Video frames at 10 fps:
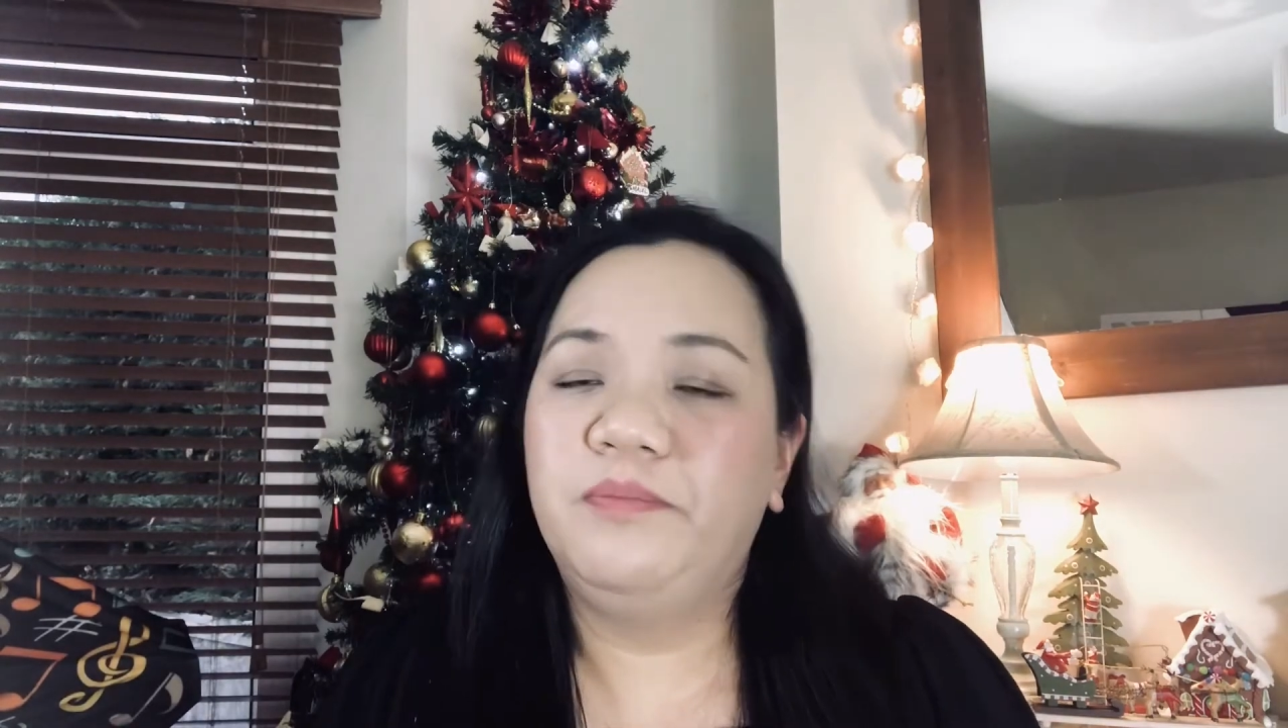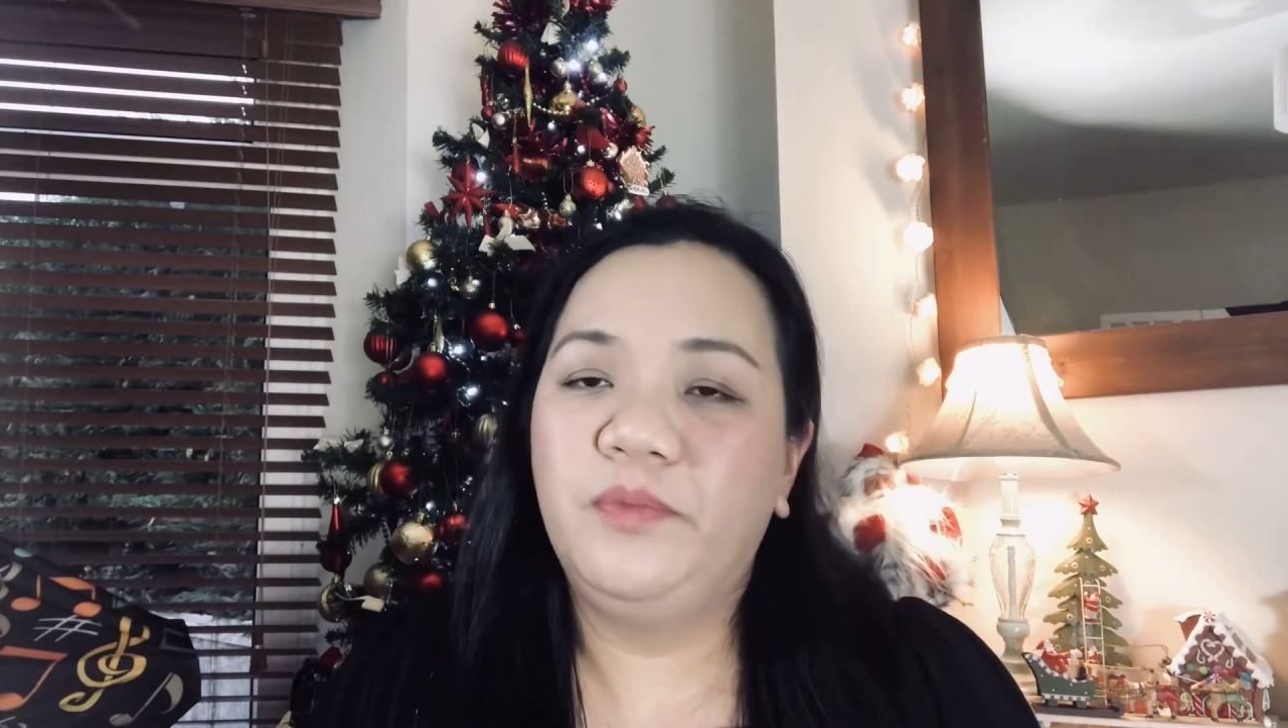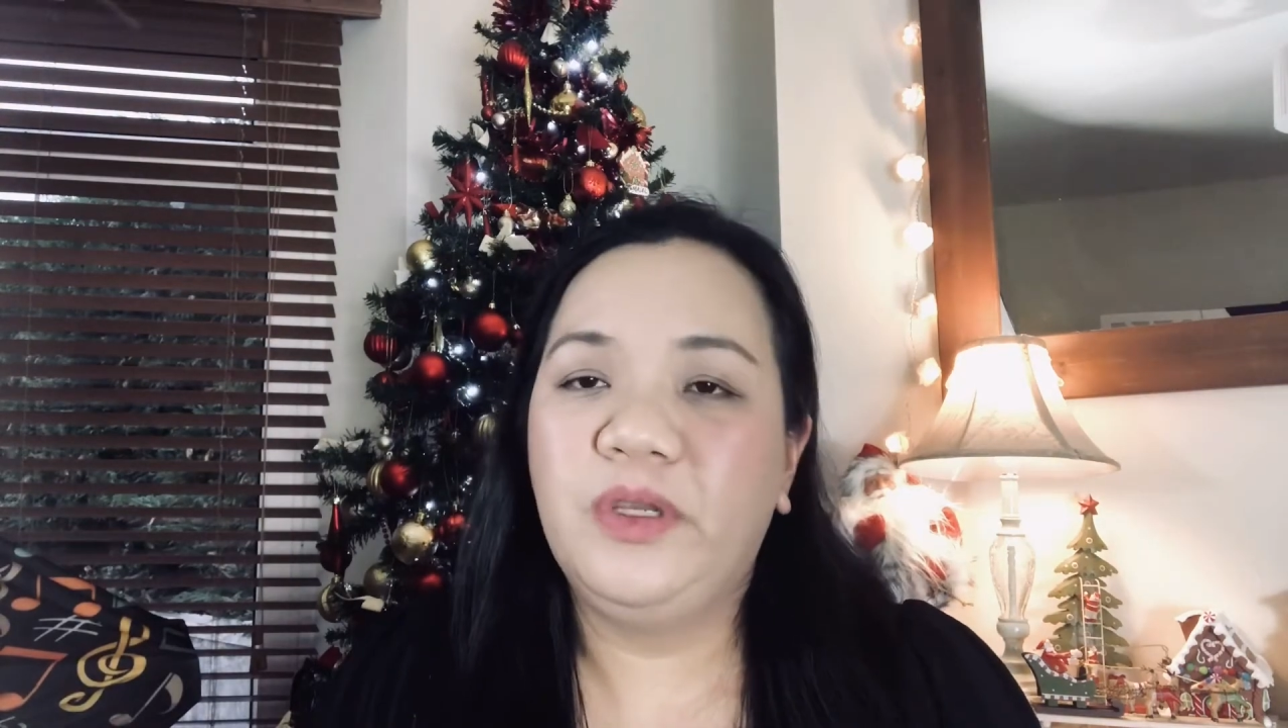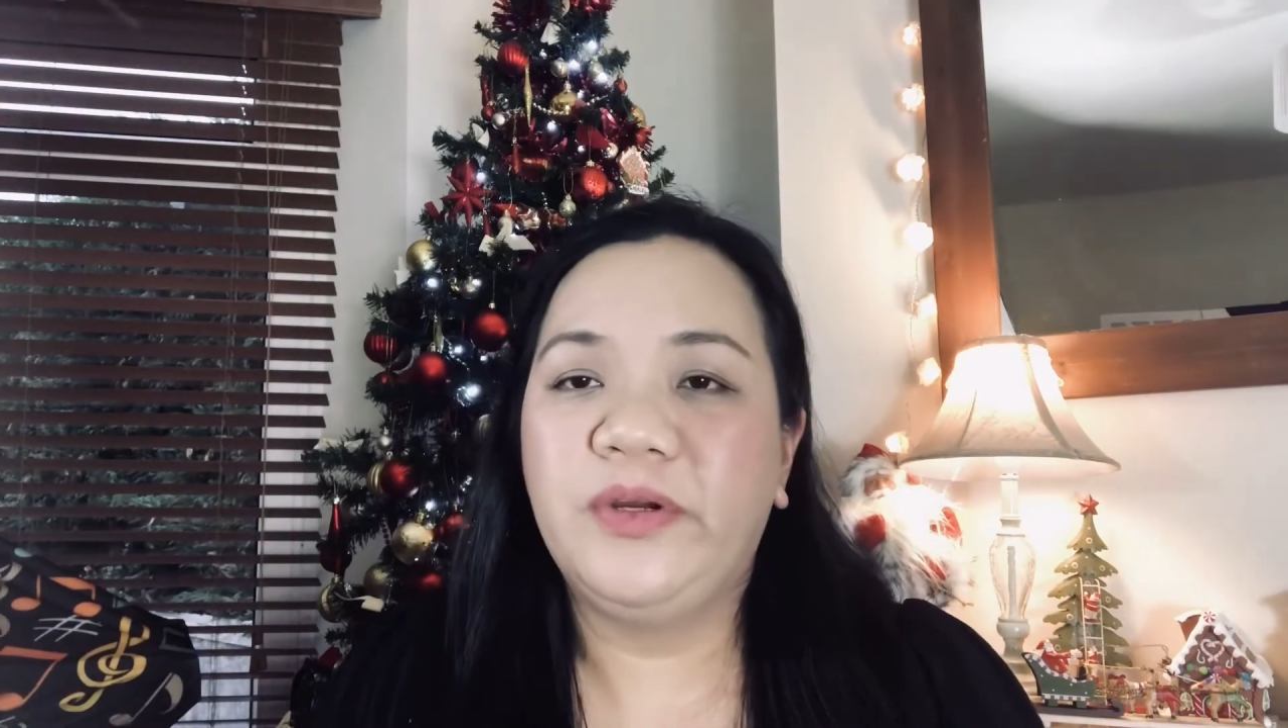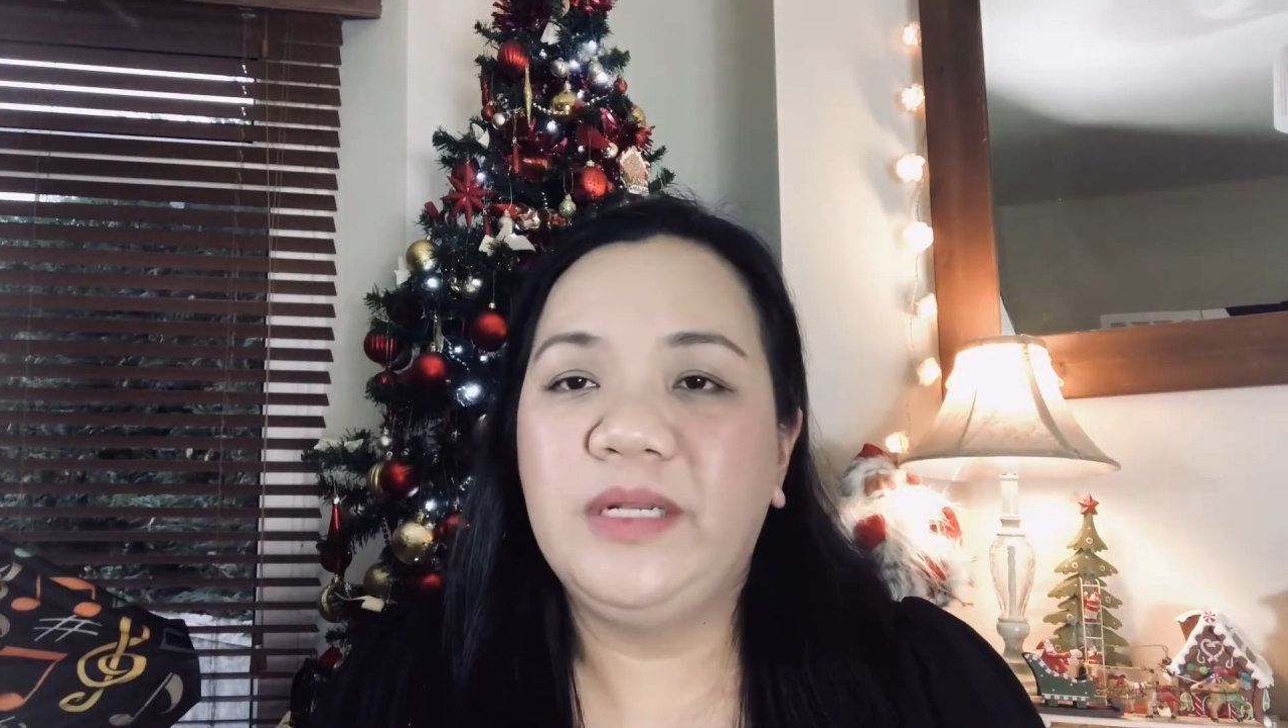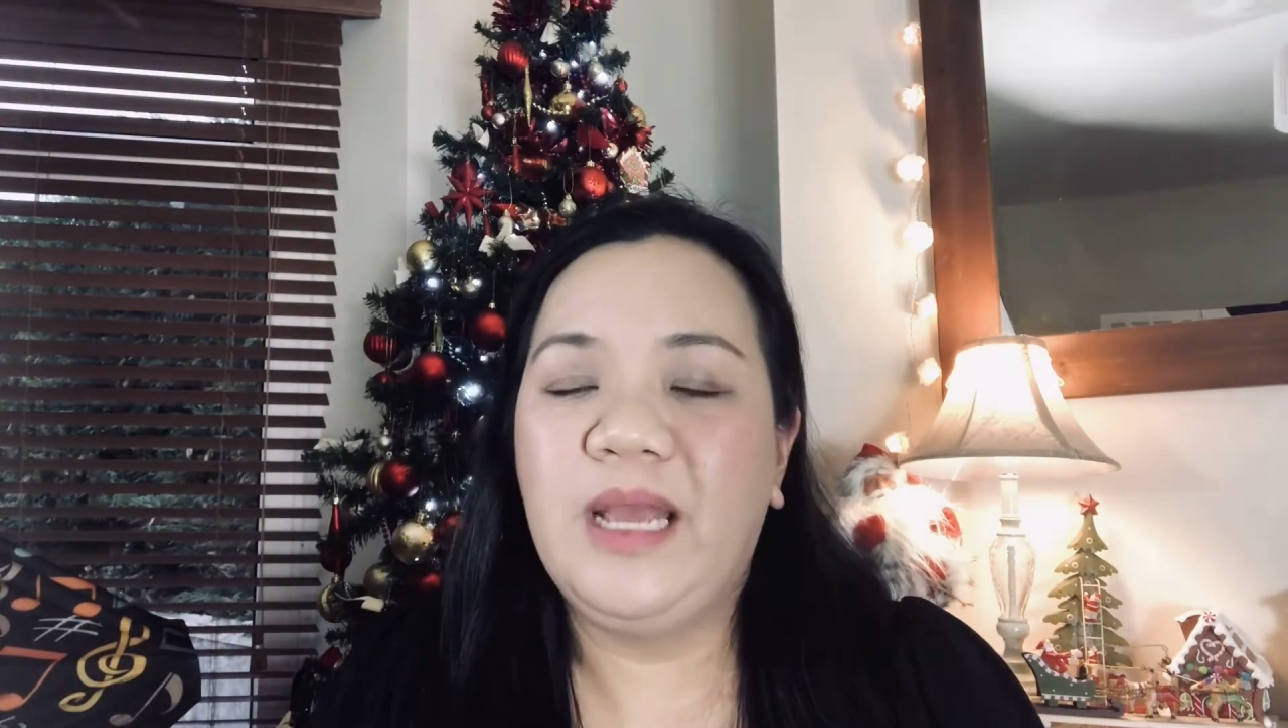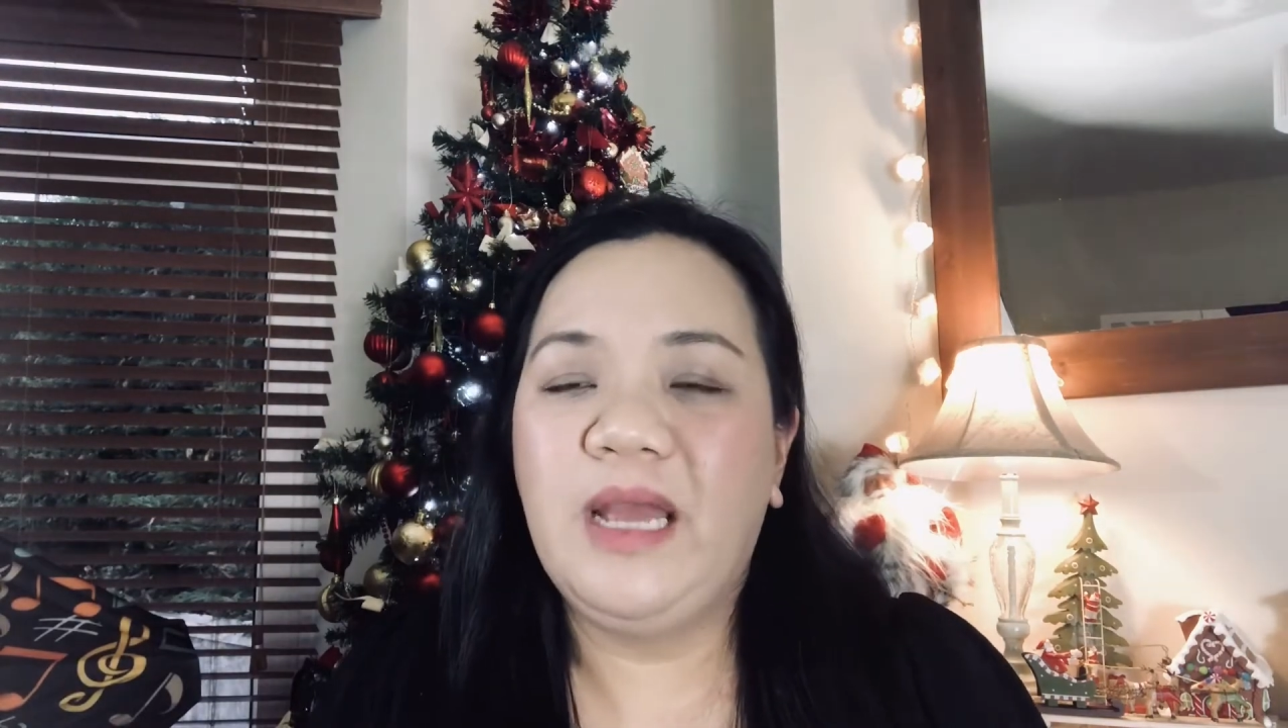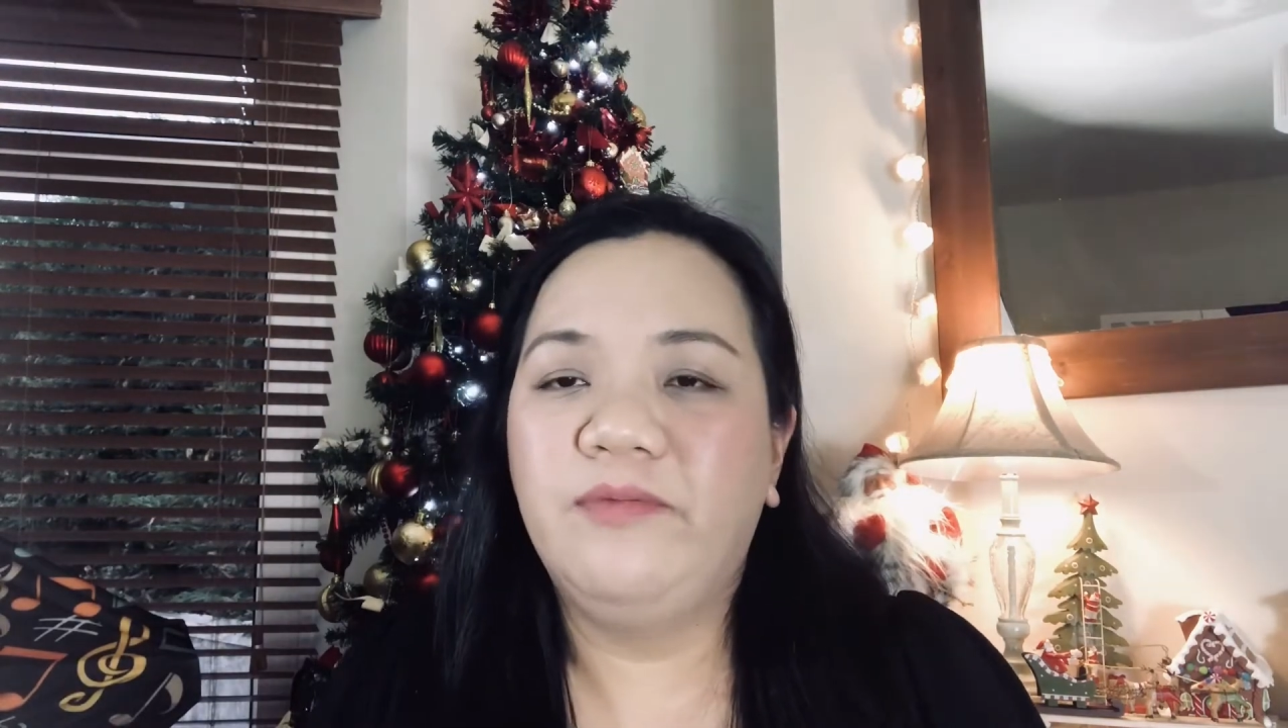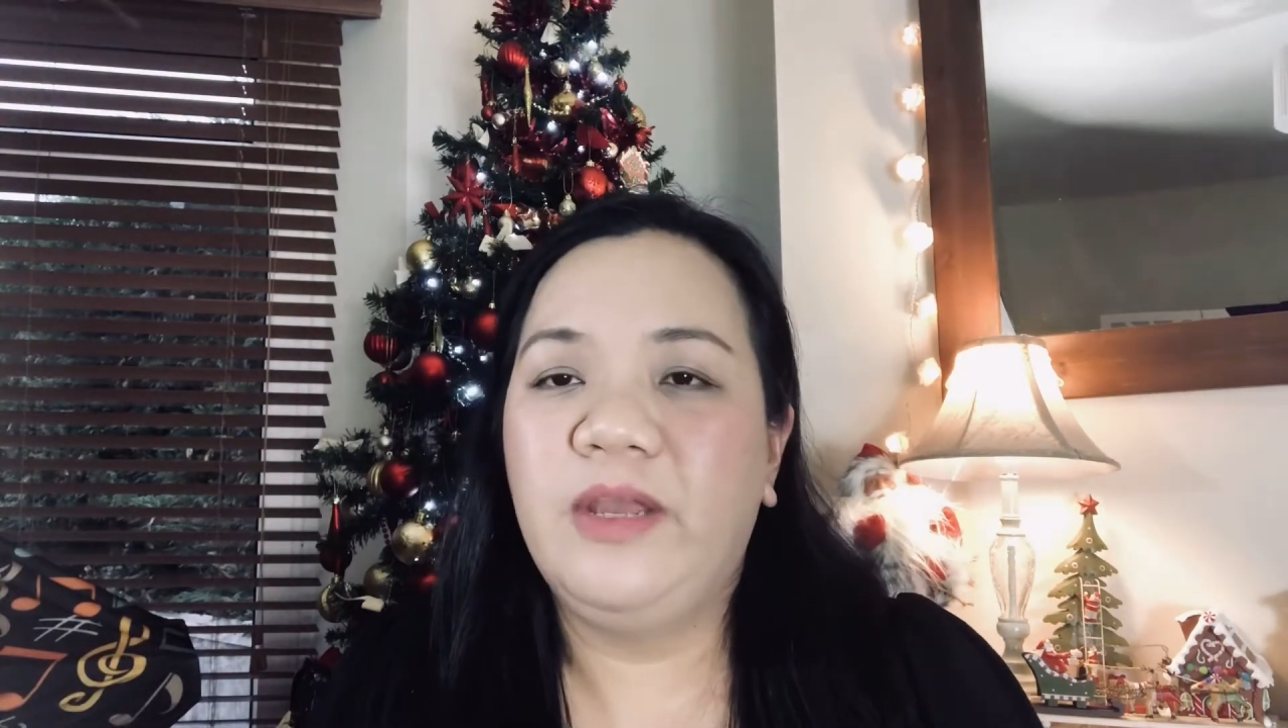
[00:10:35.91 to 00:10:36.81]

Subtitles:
we currently have